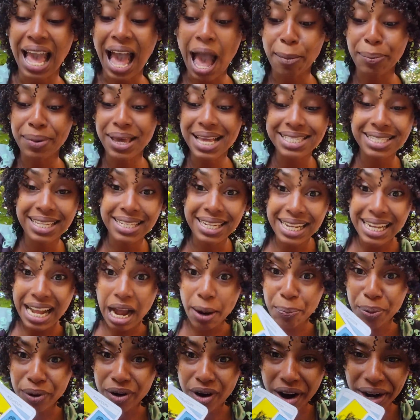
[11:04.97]
I'm getting the
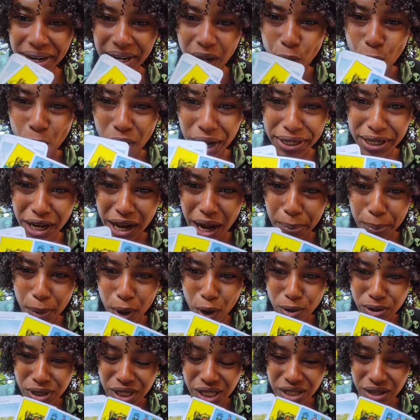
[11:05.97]
Capricorn I wonder
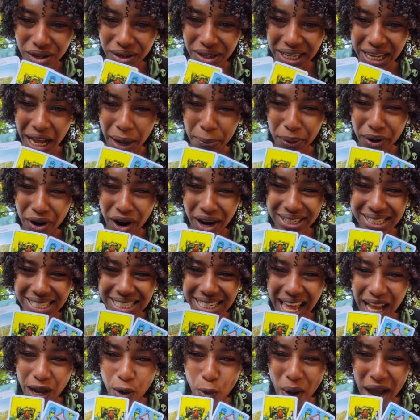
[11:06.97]
about you. The Capricorn is
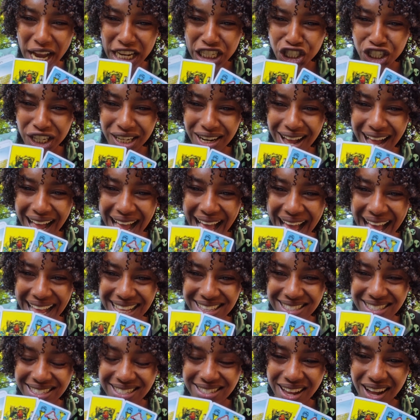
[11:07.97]
like, why she not
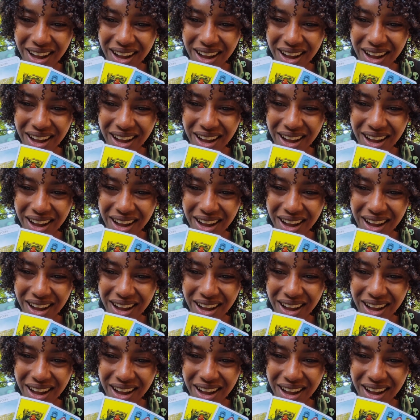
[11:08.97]
answer?